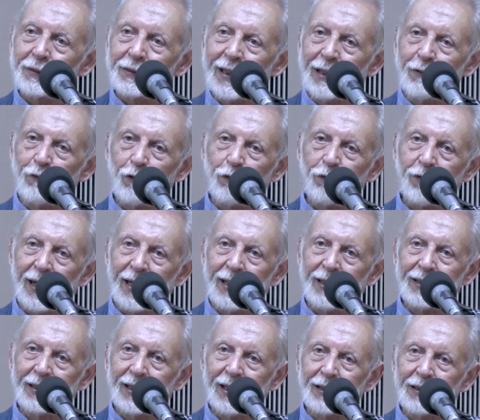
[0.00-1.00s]
then we
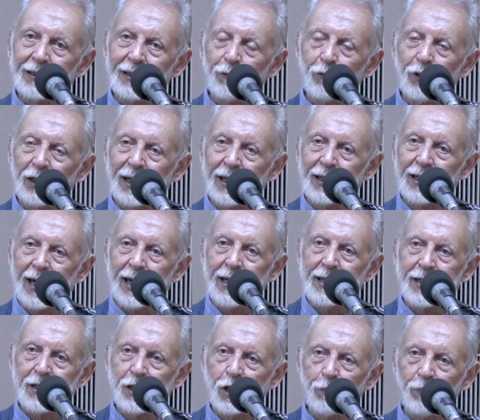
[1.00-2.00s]
find that we can
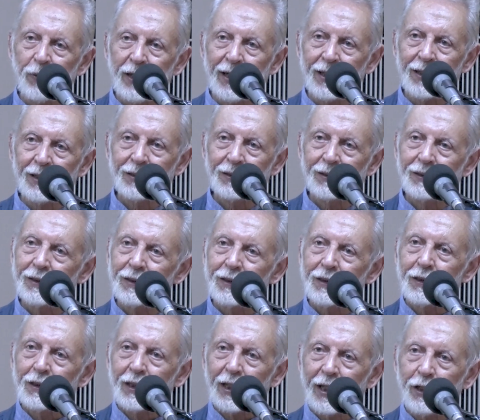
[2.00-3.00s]
anticipate
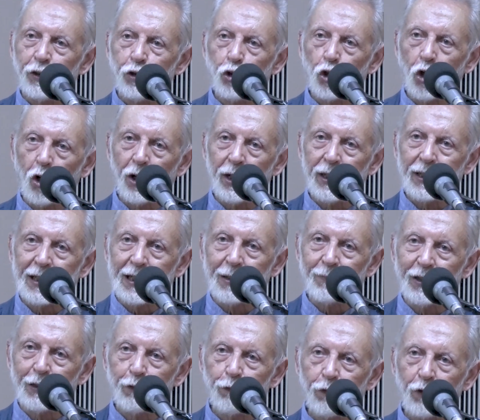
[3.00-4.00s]
a joy
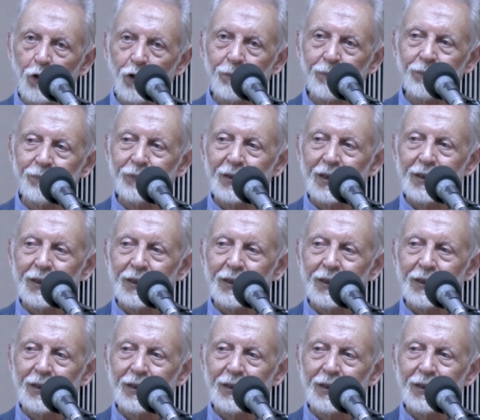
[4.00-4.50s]
coming from